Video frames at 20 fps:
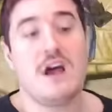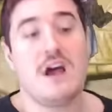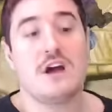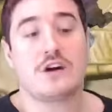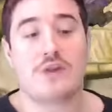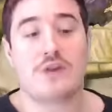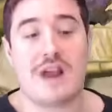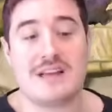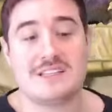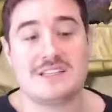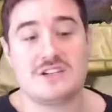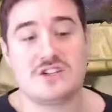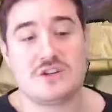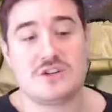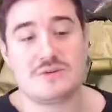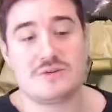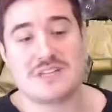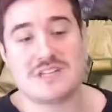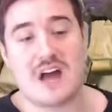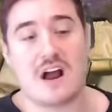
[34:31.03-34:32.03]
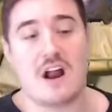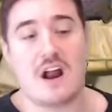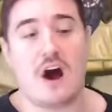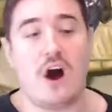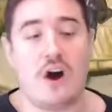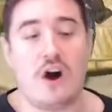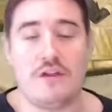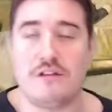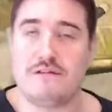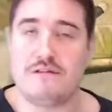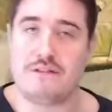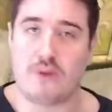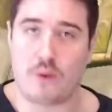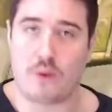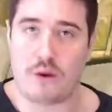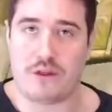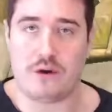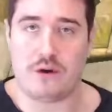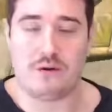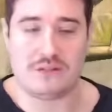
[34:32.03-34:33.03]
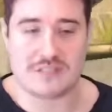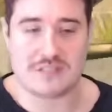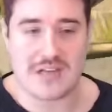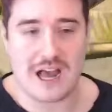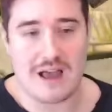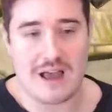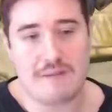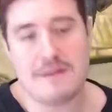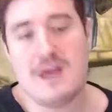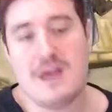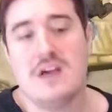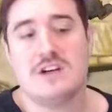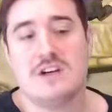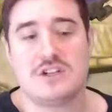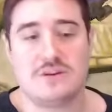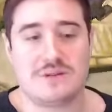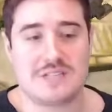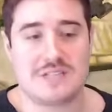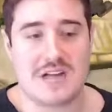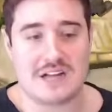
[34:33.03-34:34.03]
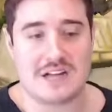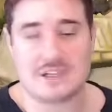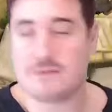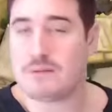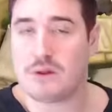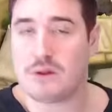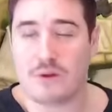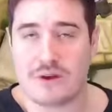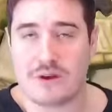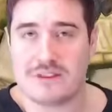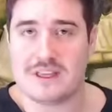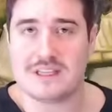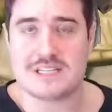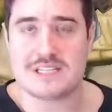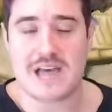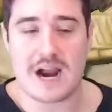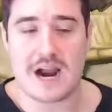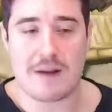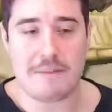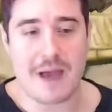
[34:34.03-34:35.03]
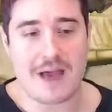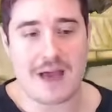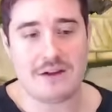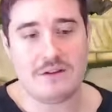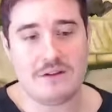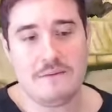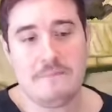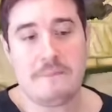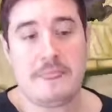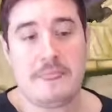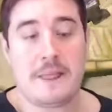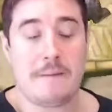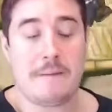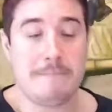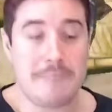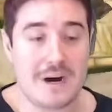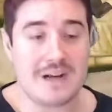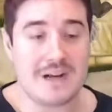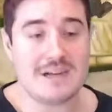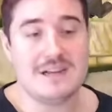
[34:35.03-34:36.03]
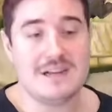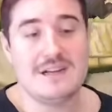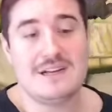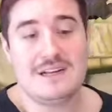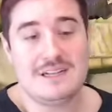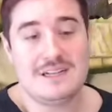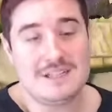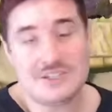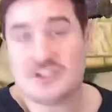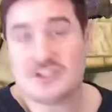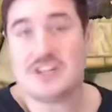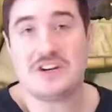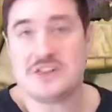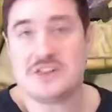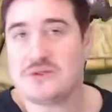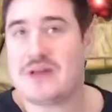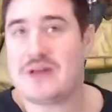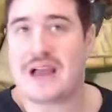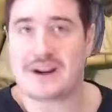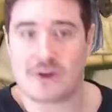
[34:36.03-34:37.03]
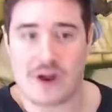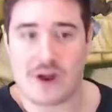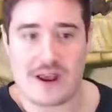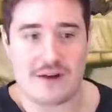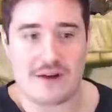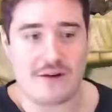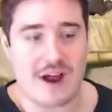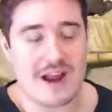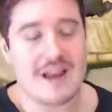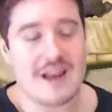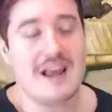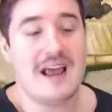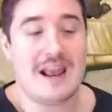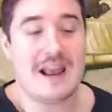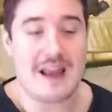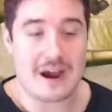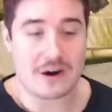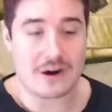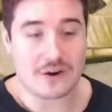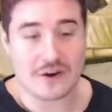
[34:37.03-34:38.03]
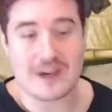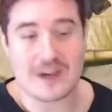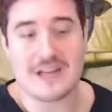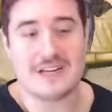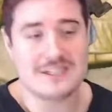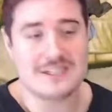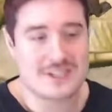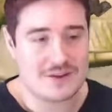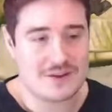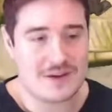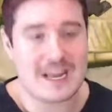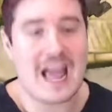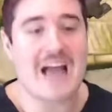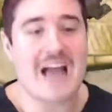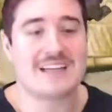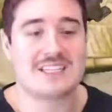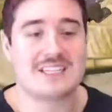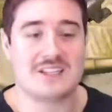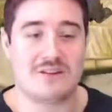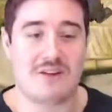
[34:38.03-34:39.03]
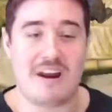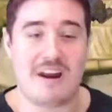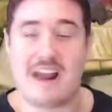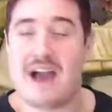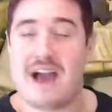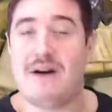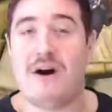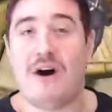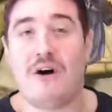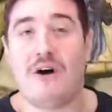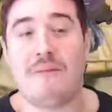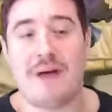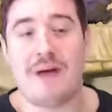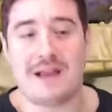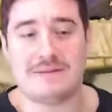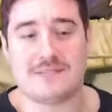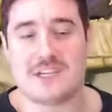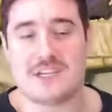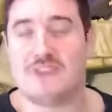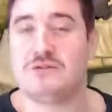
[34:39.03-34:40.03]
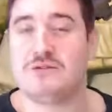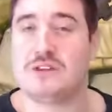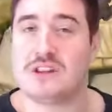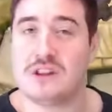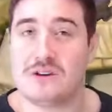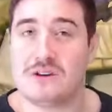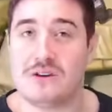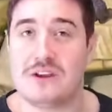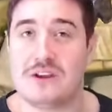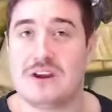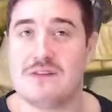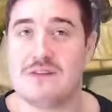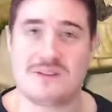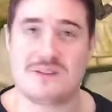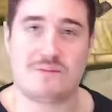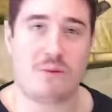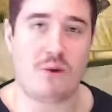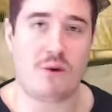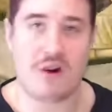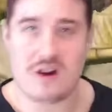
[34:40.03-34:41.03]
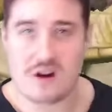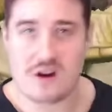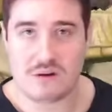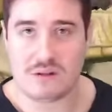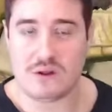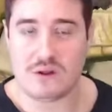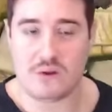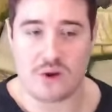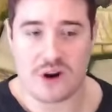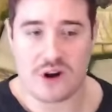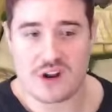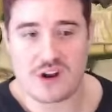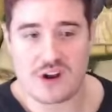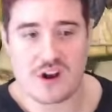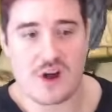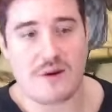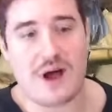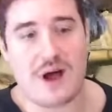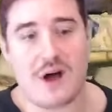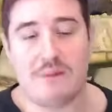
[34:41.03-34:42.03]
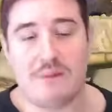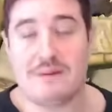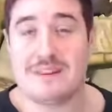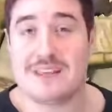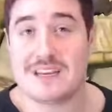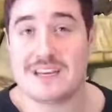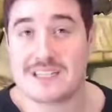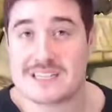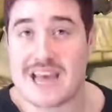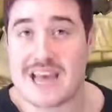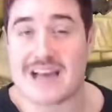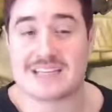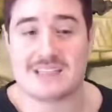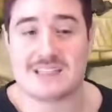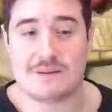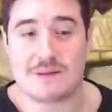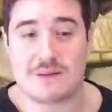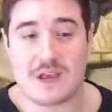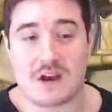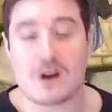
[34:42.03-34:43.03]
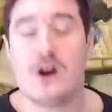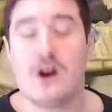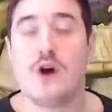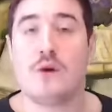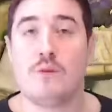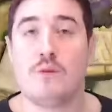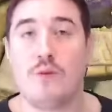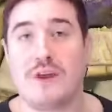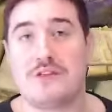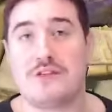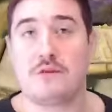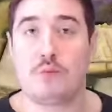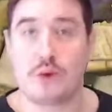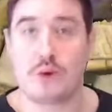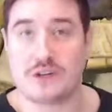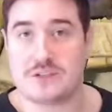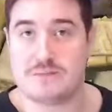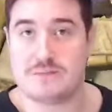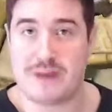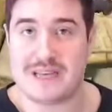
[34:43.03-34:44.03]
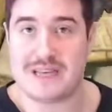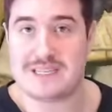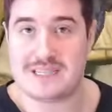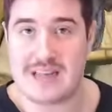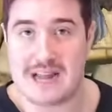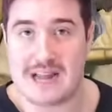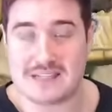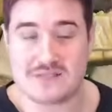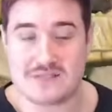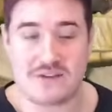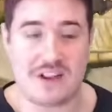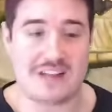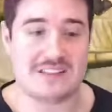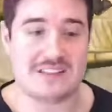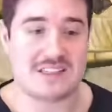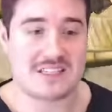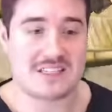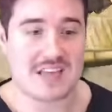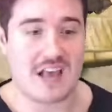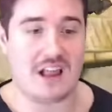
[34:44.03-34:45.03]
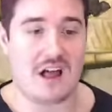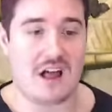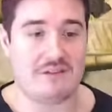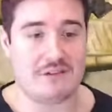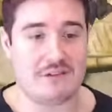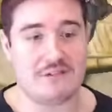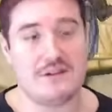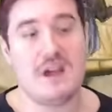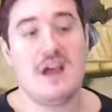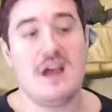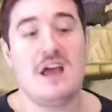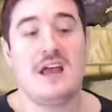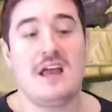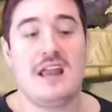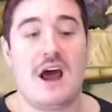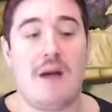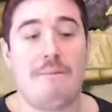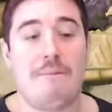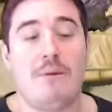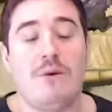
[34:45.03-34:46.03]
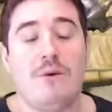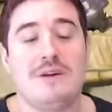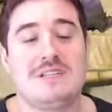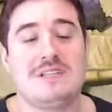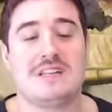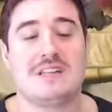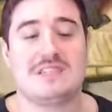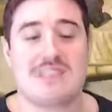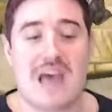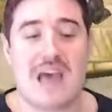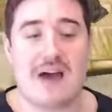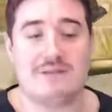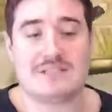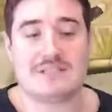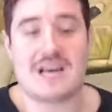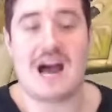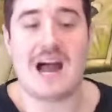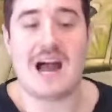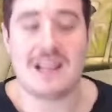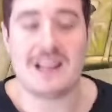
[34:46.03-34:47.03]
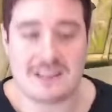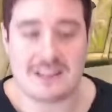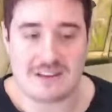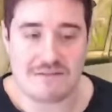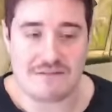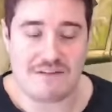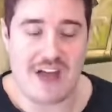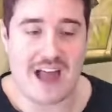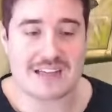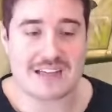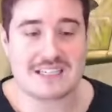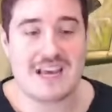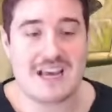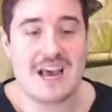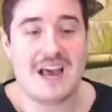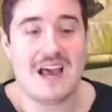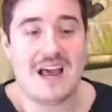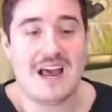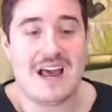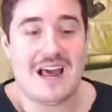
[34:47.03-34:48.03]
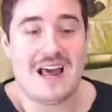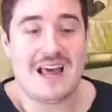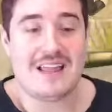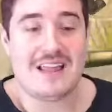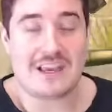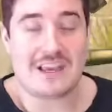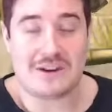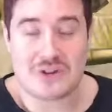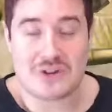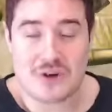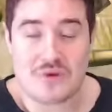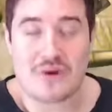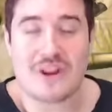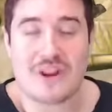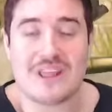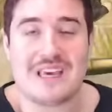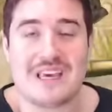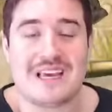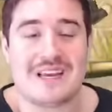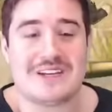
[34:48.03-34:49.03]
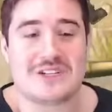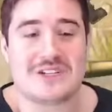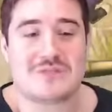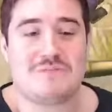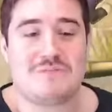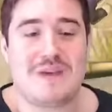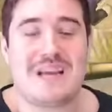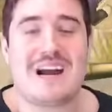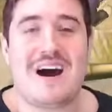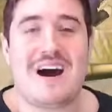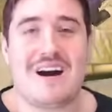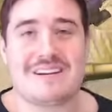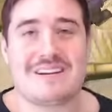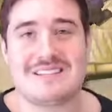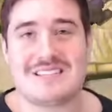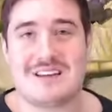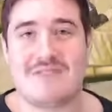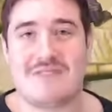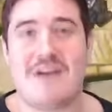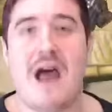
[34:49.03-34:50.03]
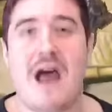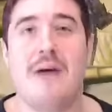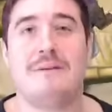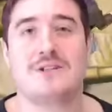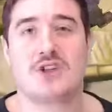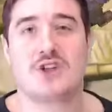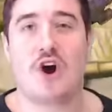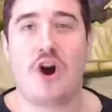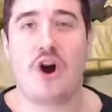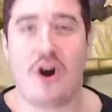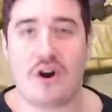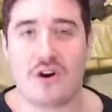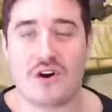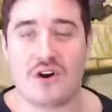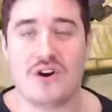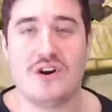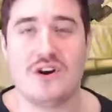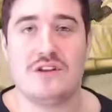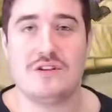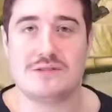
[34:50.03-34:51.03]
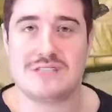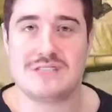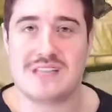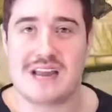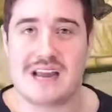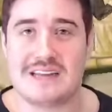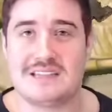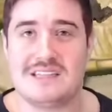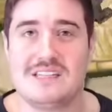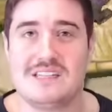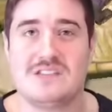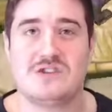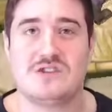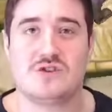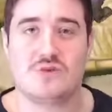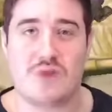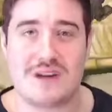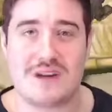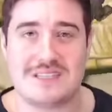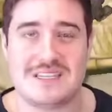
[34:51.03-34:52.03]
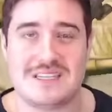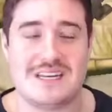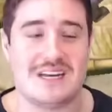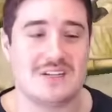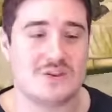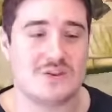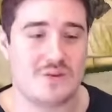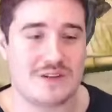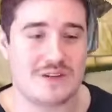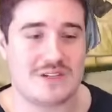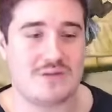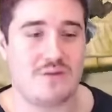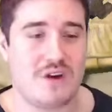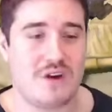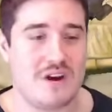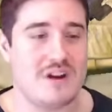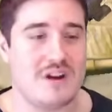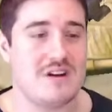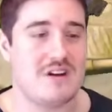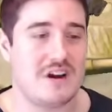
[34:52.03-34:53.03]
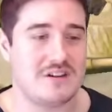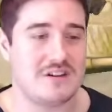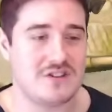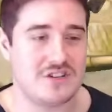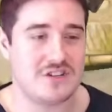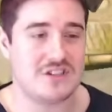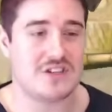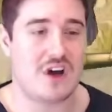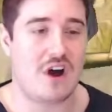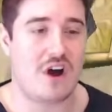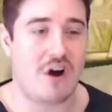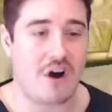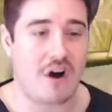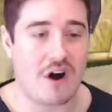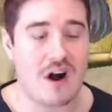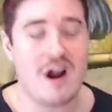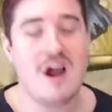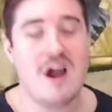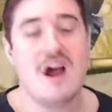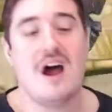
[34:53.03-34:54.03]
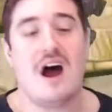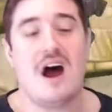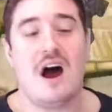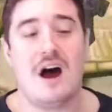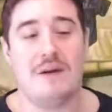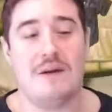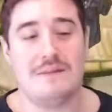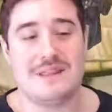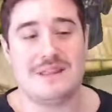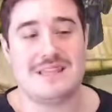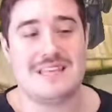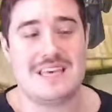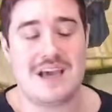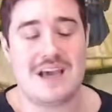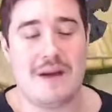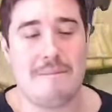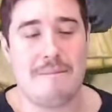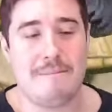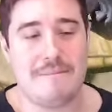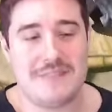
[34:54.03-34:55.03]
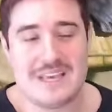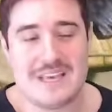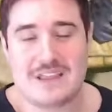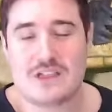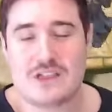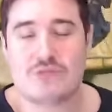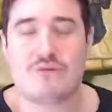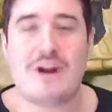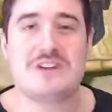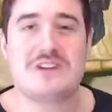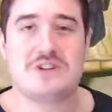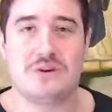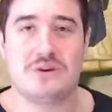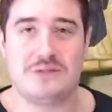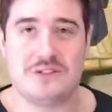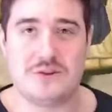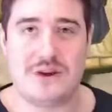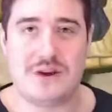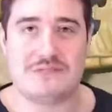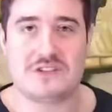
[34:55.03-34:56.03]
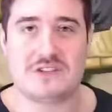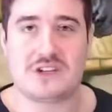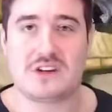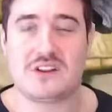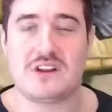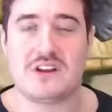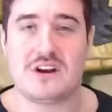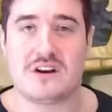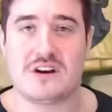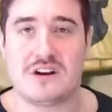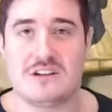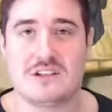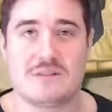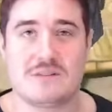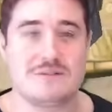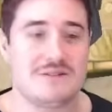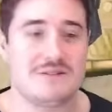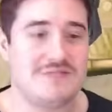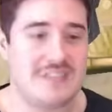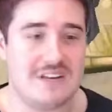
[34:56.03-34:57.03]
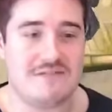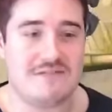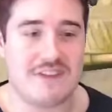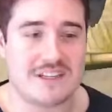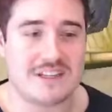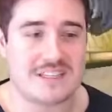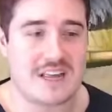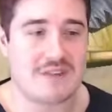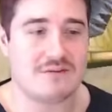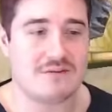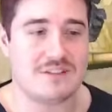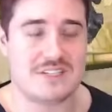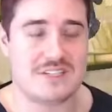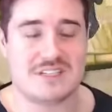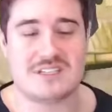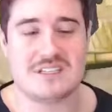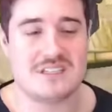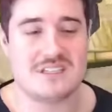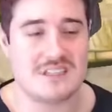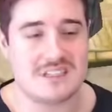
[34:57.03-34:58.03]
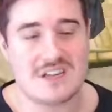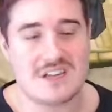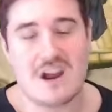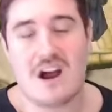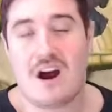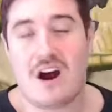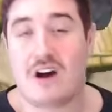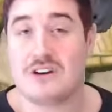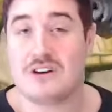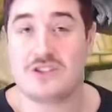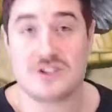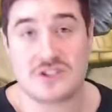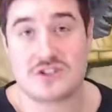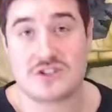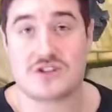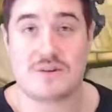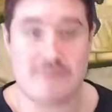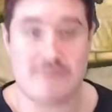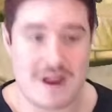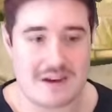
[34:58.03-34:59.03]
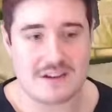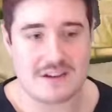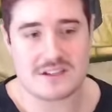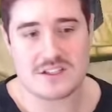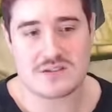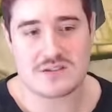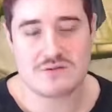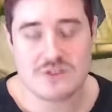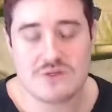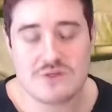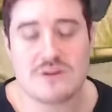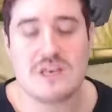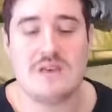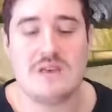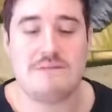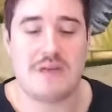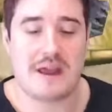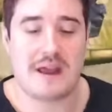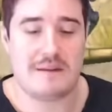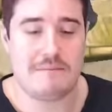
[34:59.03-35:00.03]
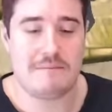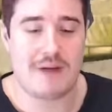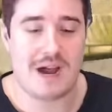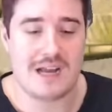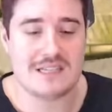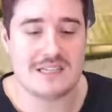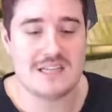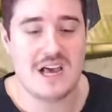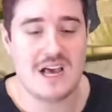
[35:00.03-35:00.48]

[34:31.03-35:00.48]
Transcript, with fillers: Granted, she was not on the floor the whole time, she was not deployed the entire battle, but she didn't do that great, right? And now Greed is doing excellent right now, all by himself with literally no support, no lord, no help, in the exact same gear with worse base stats for that to scale off of. Now, I'm pointing this out to highlight the fact that you should really just be cognizant of how much harder those 19 to 20 and 21 dungeons are. Um, the um, the thresholds you have to clear in terms of defense and resistances are just tremendous. So do keep that in mind.